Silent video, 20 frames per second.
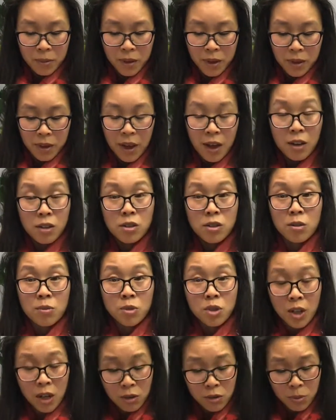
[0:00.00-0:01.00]
Calcium
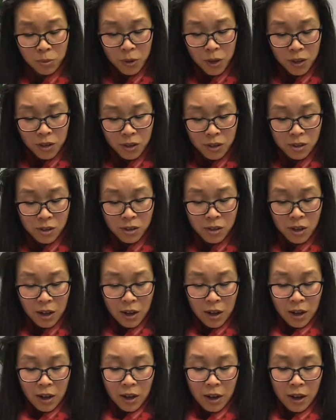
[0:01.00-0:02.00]
channel blockers,
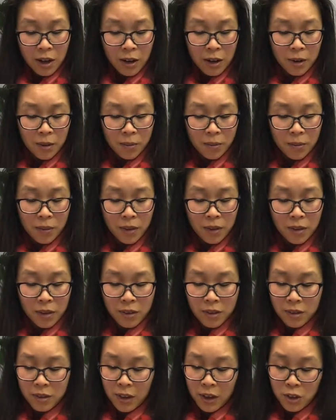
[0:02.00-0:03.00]

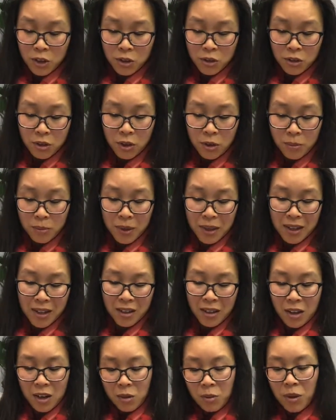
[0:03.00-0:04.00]
they should not
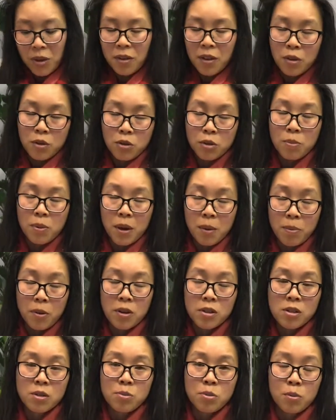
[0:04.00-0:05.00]
be, well, there could be a
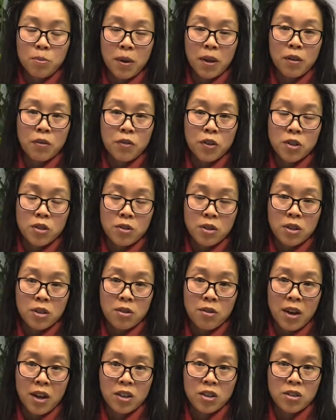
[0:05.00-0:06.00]
possible beneficial
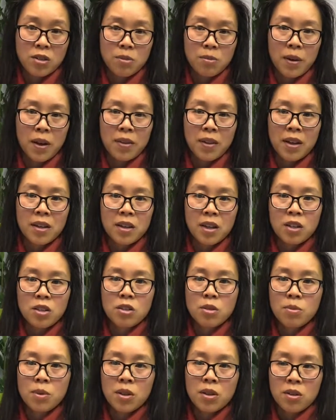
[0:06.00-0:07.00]
interaction, but they need to
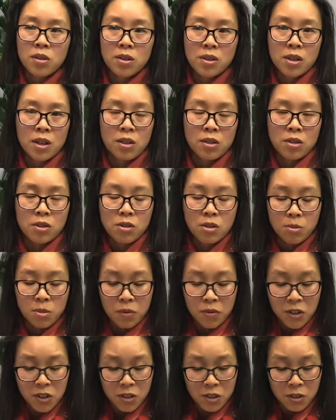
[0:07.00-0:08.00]
be used under
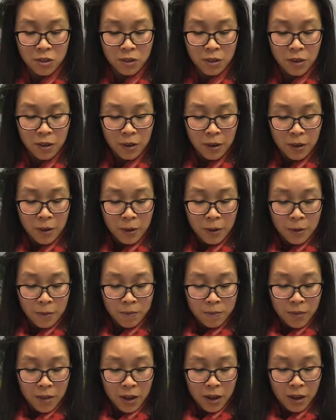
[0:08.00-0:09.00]
supervision.
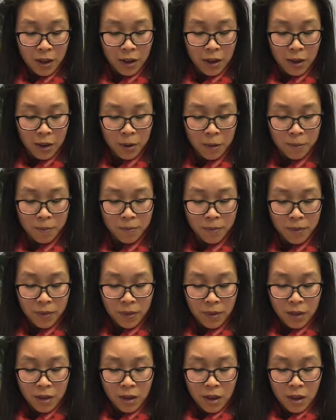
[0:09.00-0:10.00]

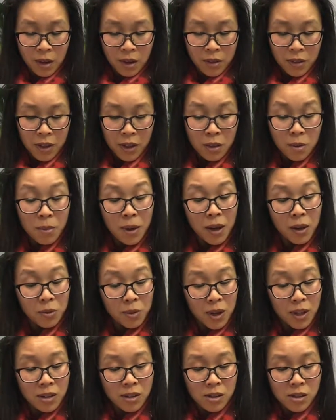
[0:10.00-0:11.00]
They're the main
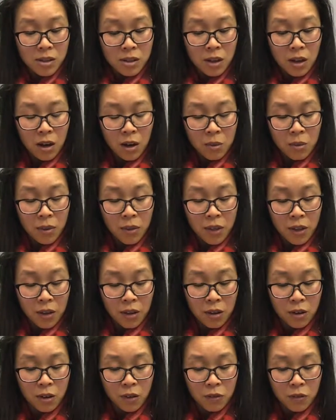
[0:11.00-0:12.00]
ones that I would think
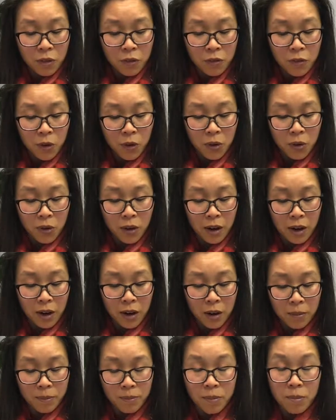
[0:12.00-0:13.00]
of for
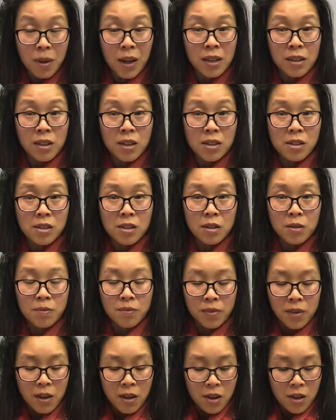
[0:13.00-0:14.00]
magnesium.
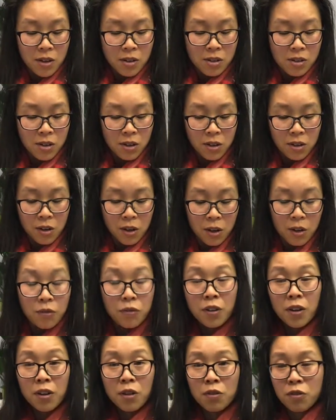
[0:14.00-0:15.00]
So
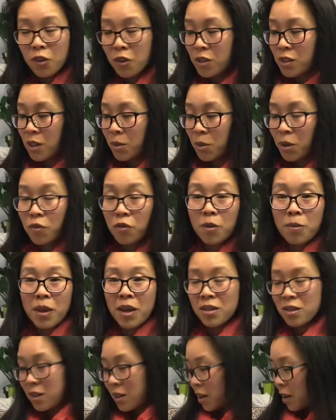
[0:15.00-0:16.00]
hopefully you've learned something from that
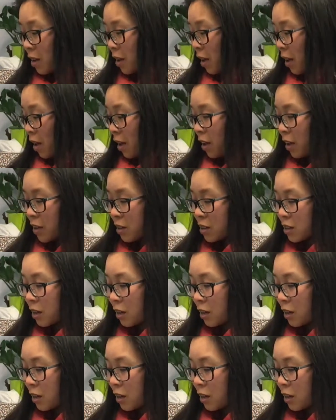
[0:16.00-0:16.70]
today, and